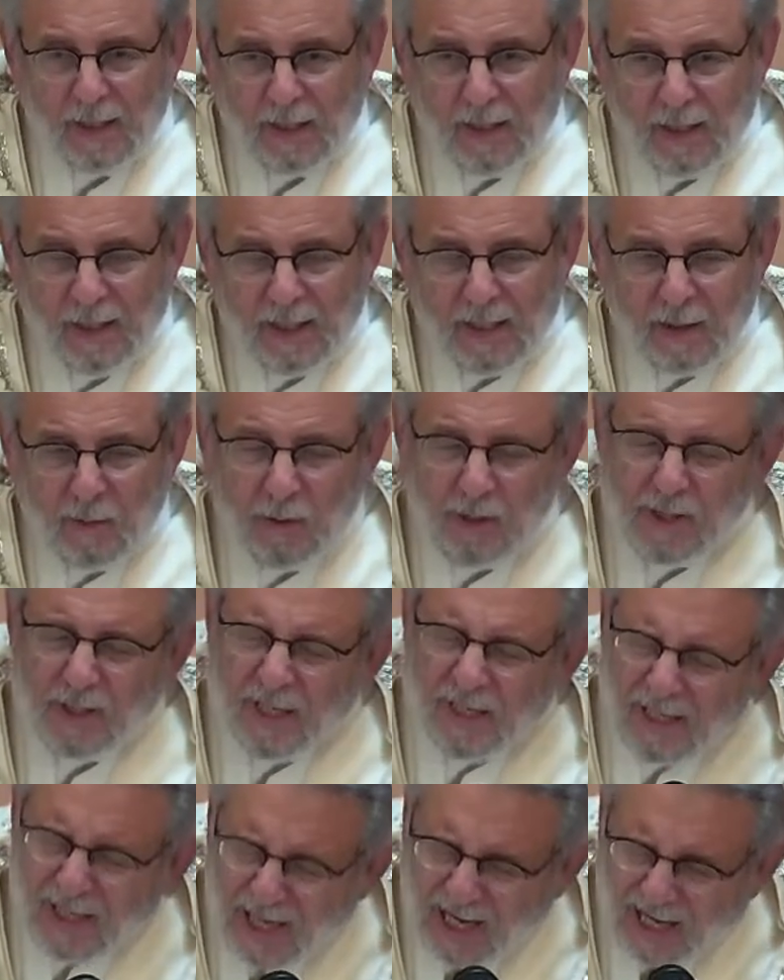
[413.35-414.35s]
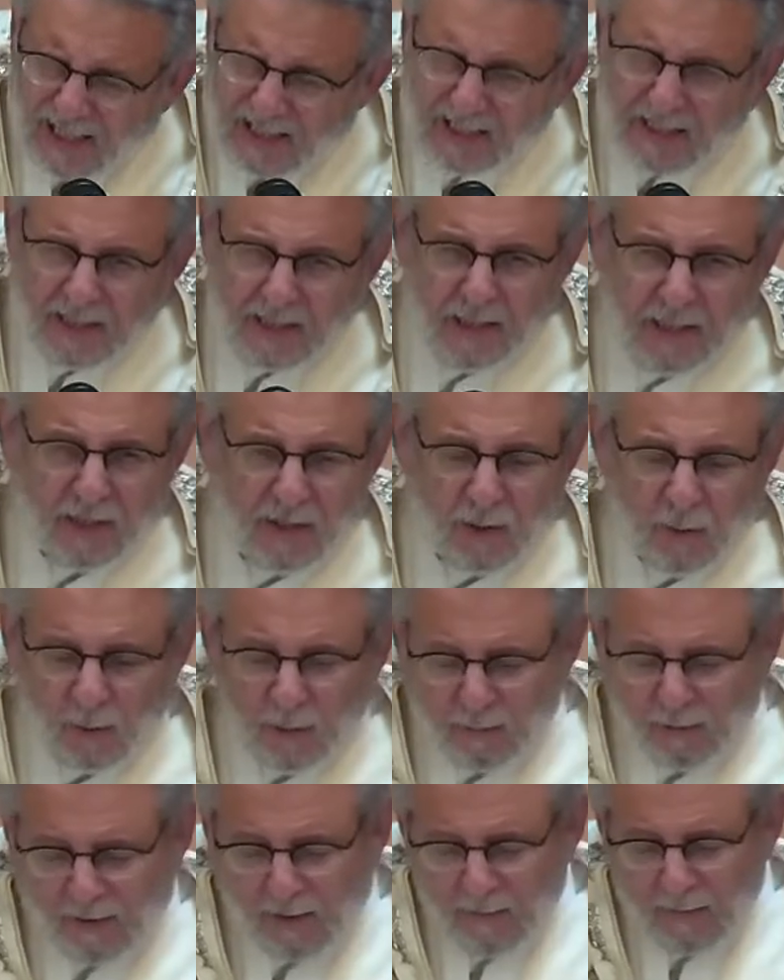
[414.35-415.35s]
It was the Nazis who were
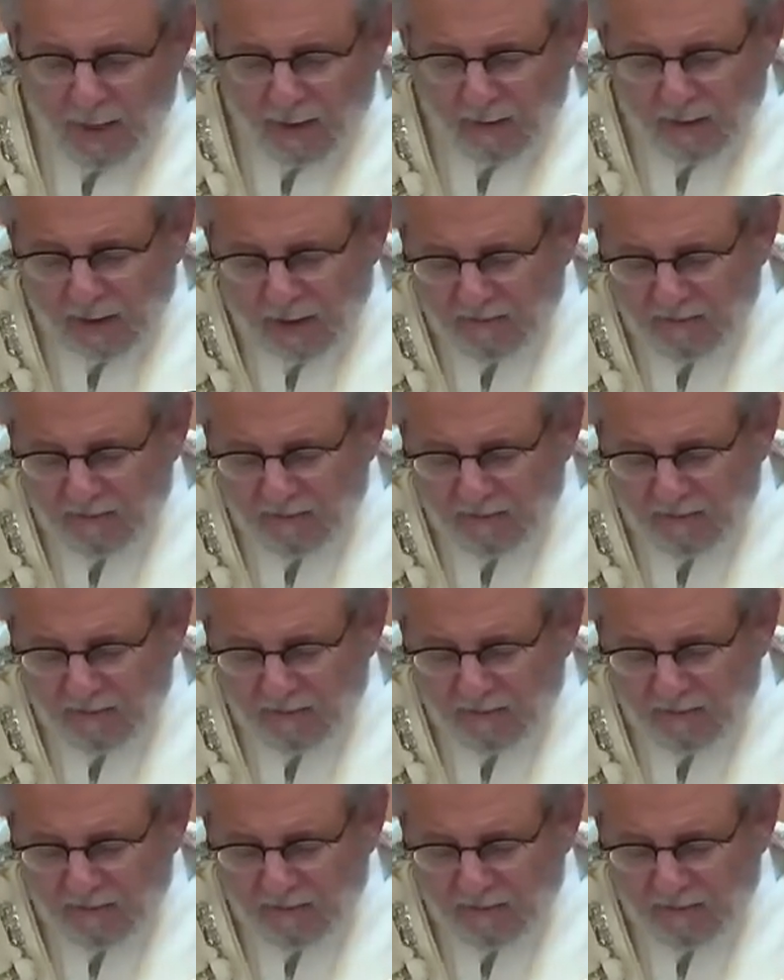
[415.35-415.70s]
primarily